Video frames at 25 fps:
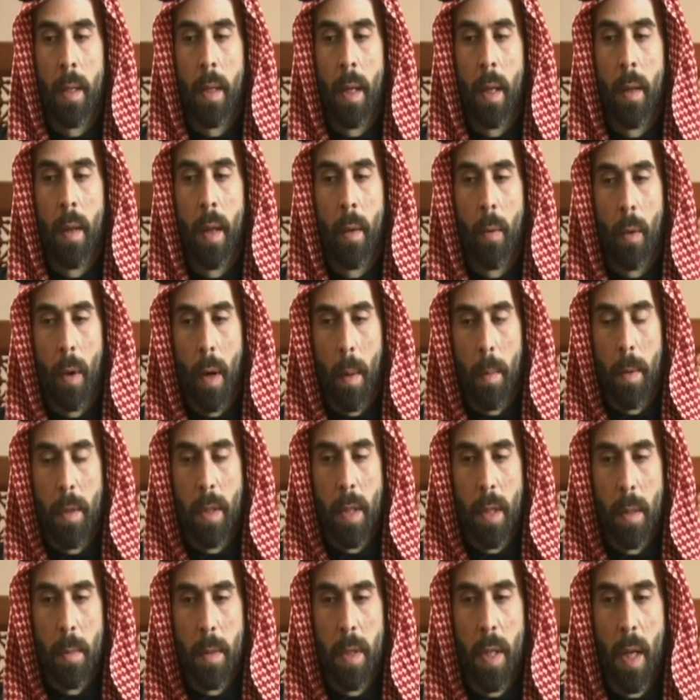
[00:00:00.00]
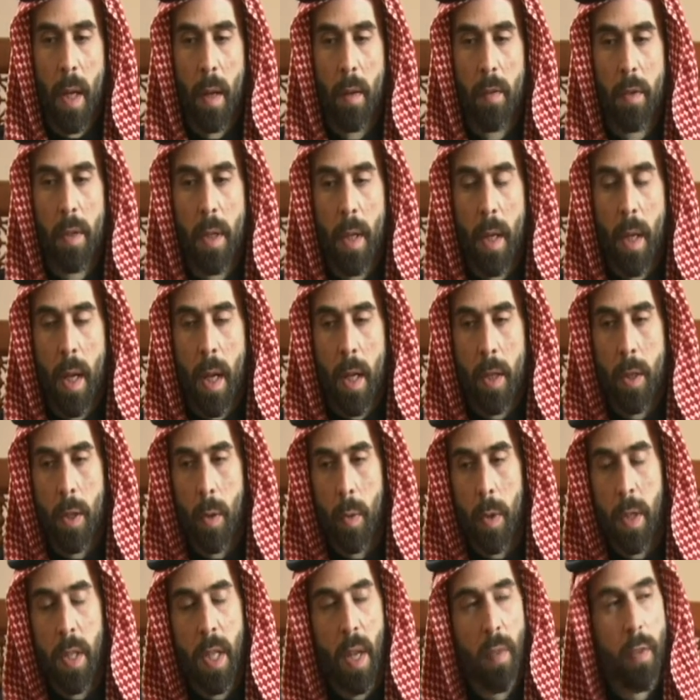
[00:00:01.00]
and uh, they will represent themselves, and
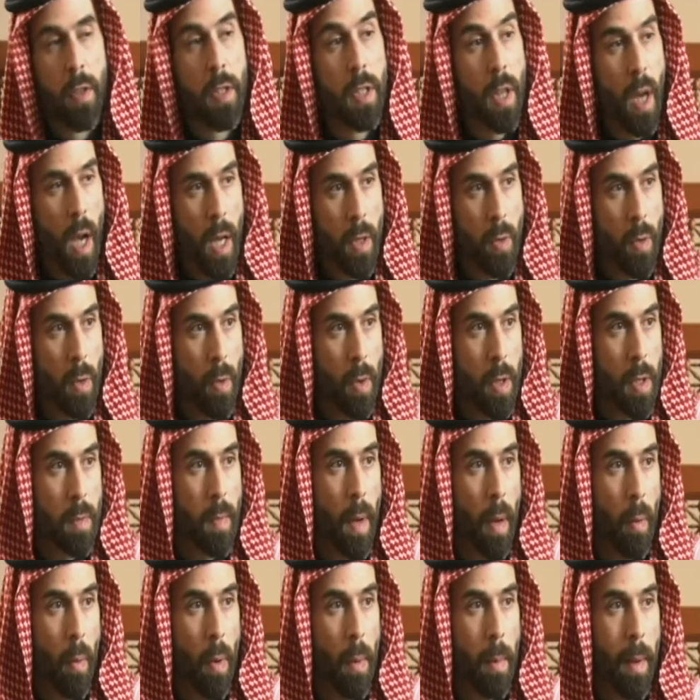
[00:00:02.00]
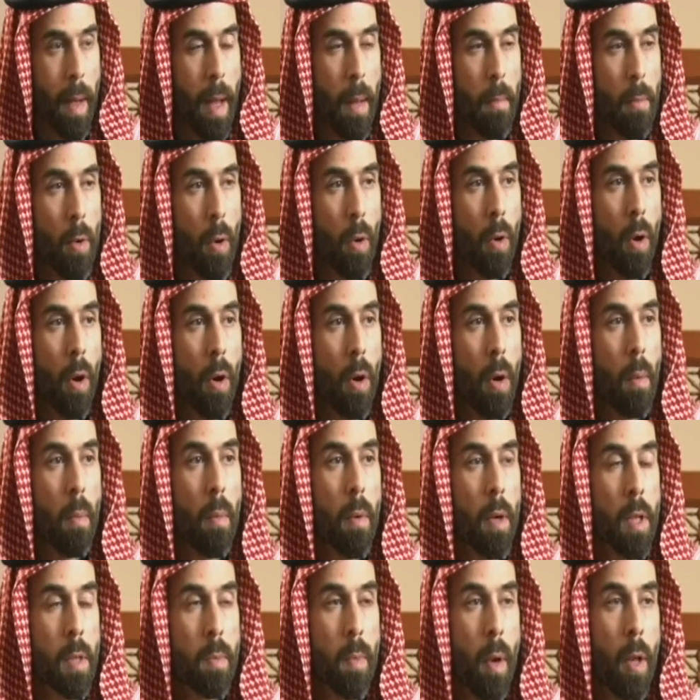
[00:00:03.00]
so we severed ties with the West Bank. We became no longer
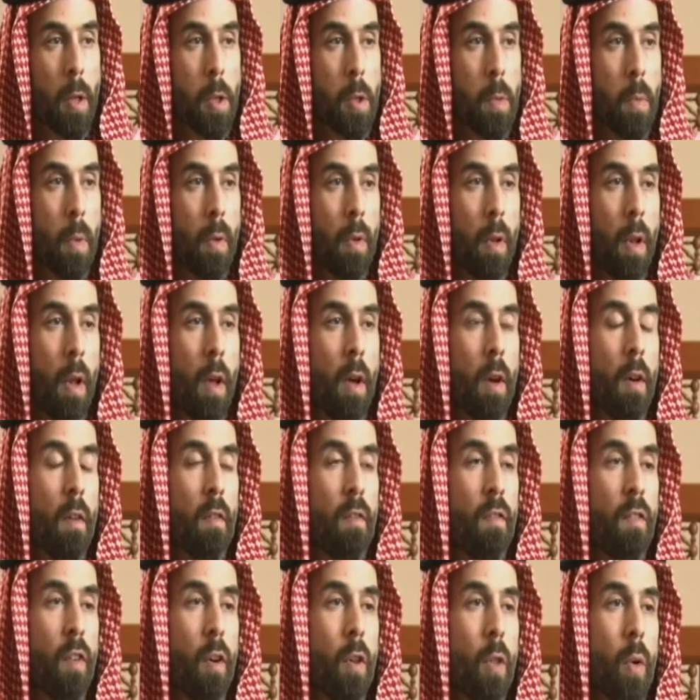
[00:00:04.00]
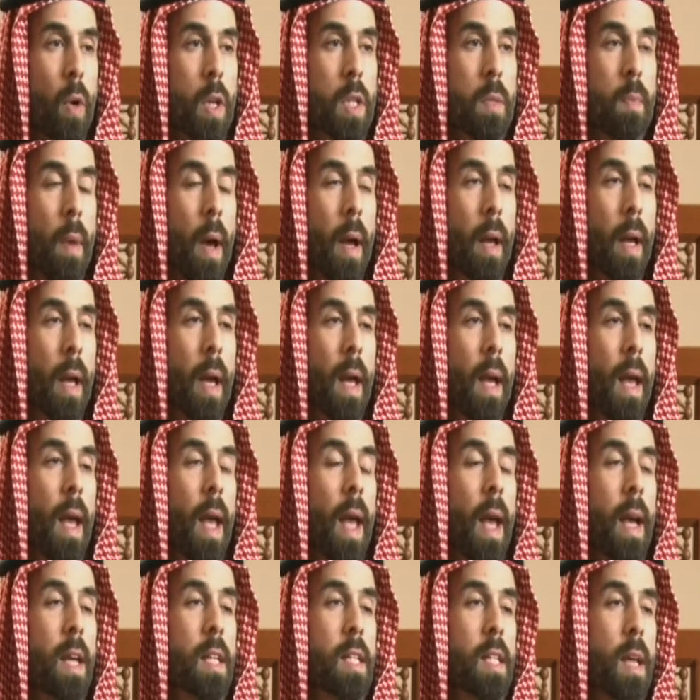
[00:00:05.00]
responsible for the West Bank,
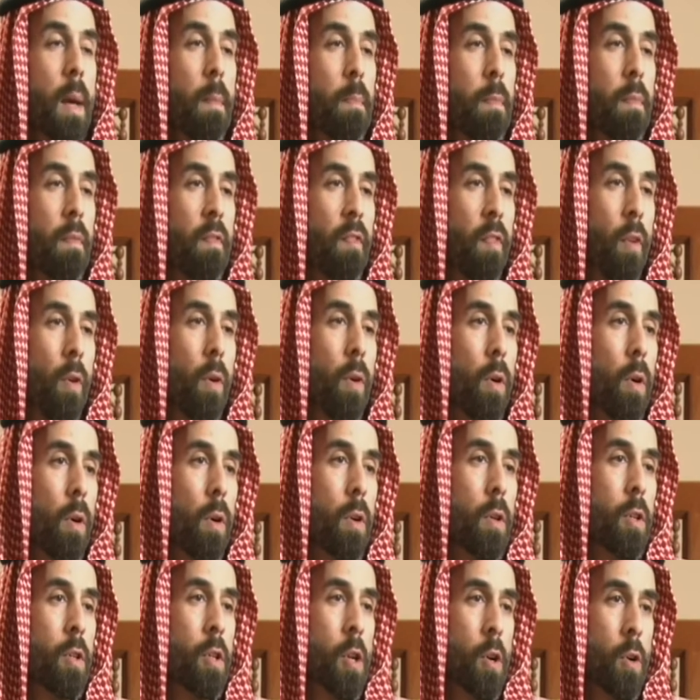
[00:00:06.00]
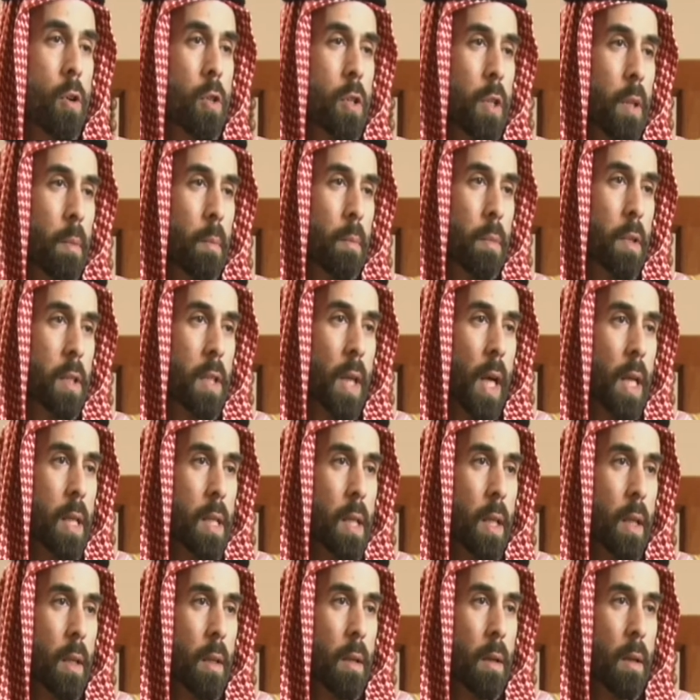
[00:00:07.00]
except for Jerusalem,
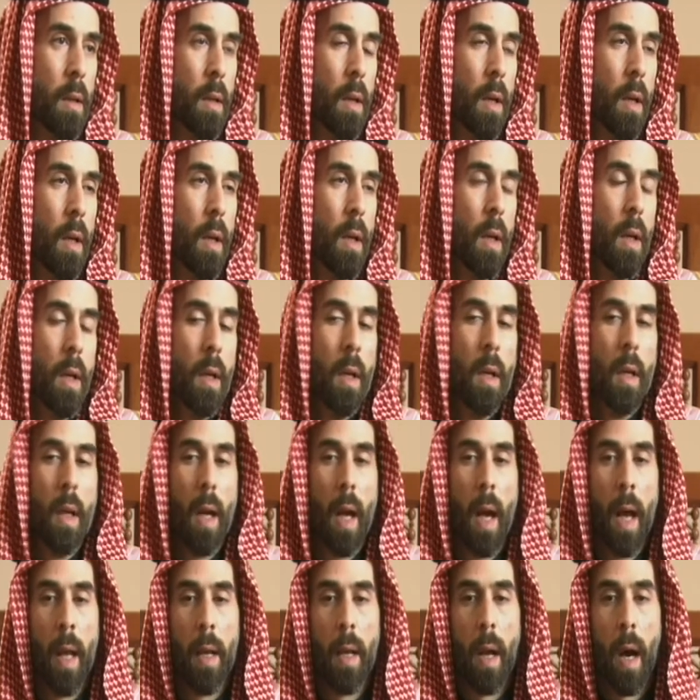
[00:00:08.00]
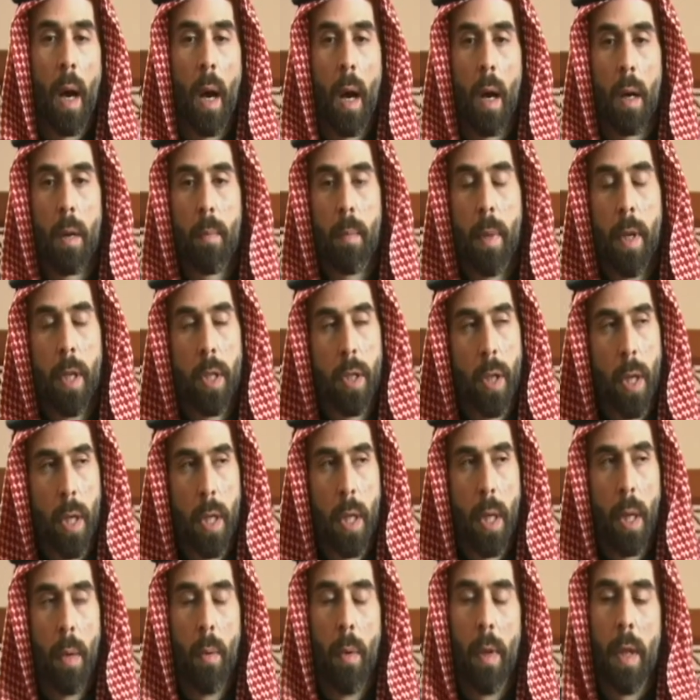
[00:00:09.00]
precisely. And our peace
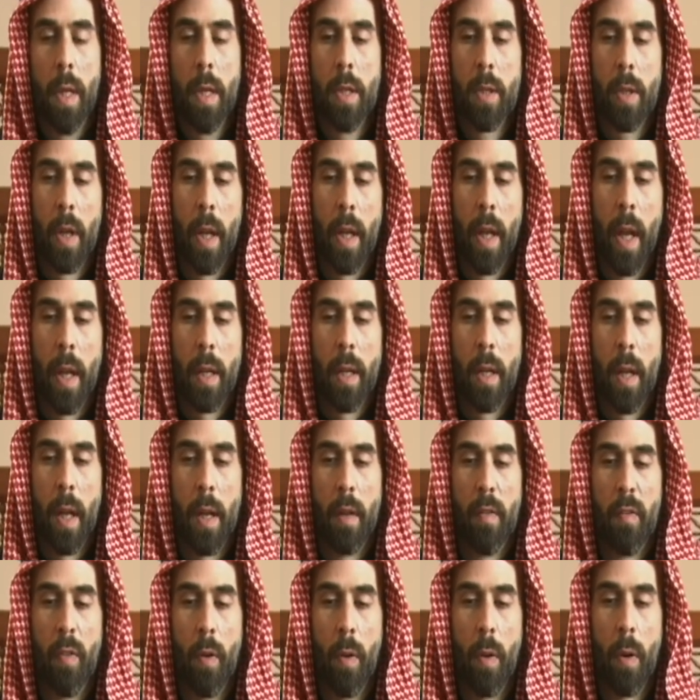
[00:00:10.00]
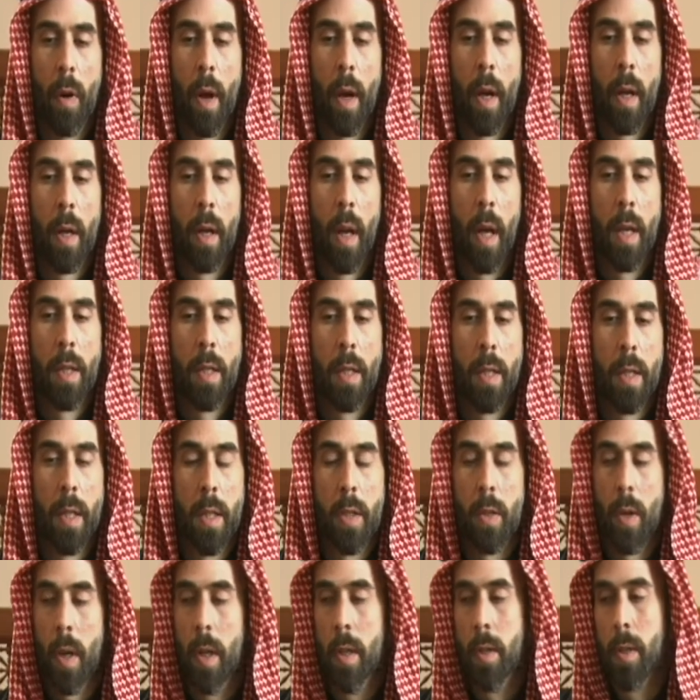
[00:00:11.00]
treaty with Israel in 1994 recognizes,
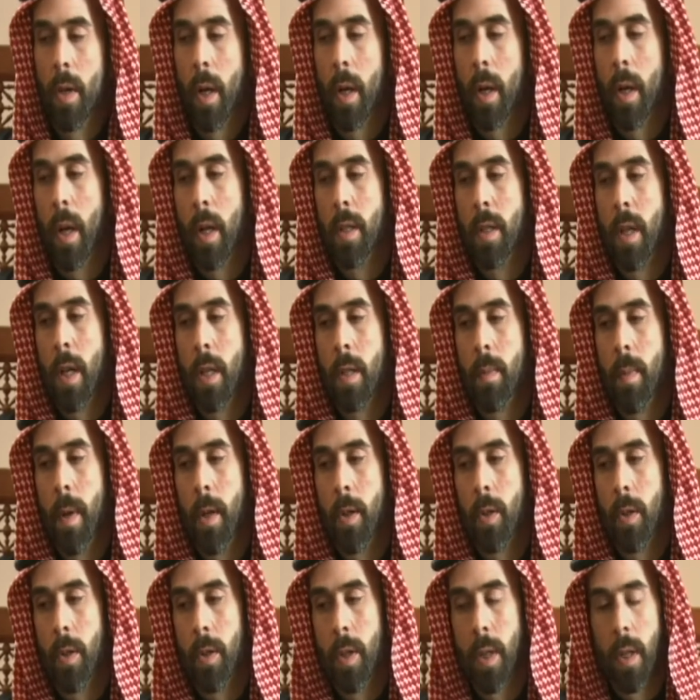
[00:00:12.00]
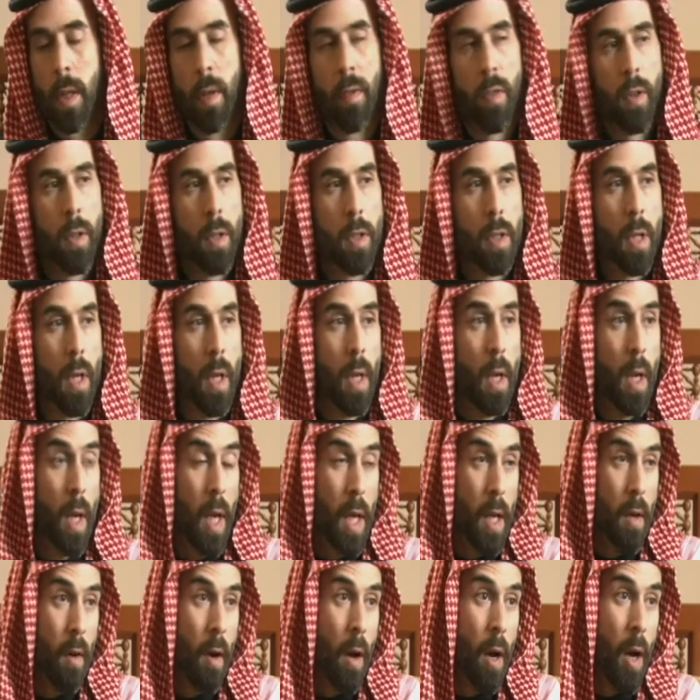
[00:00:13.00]
the Israelis recognize our special significance,
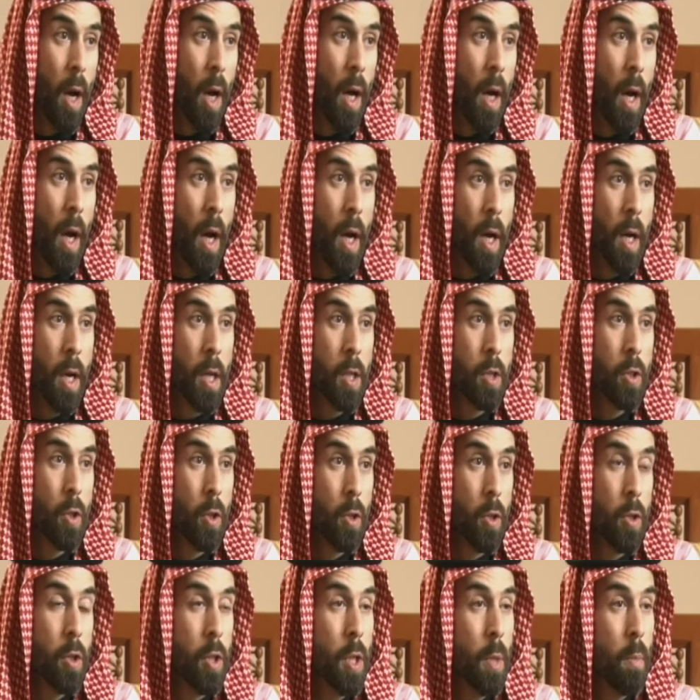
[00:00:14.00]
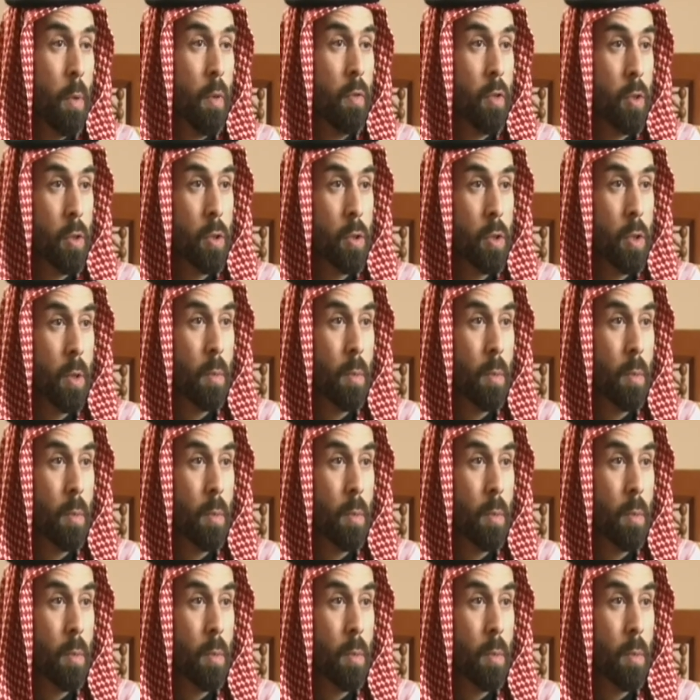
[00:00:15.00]
uh, our custodianship of